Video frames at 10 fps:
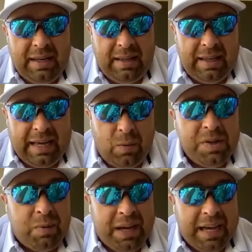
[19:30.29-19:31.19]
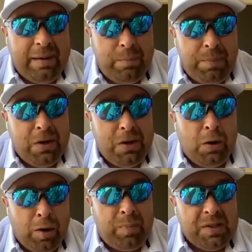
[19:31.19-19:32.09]
that was my peer
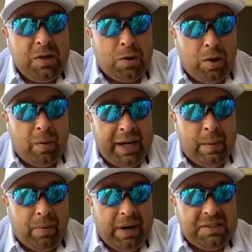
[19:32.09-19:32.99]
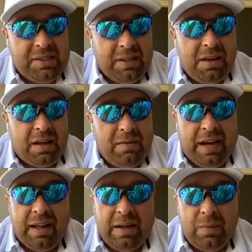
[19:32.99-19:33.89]
group, is growing up around Silicon
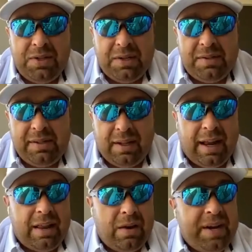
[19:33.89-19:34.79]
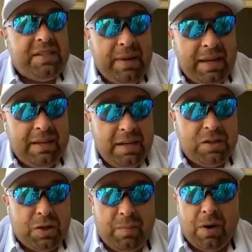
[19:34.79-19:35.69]
Valley, which is a lot of the reason I'm into
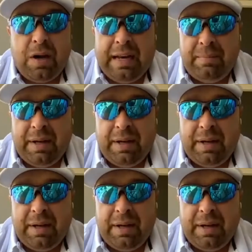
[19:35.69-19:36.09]
digital marketing.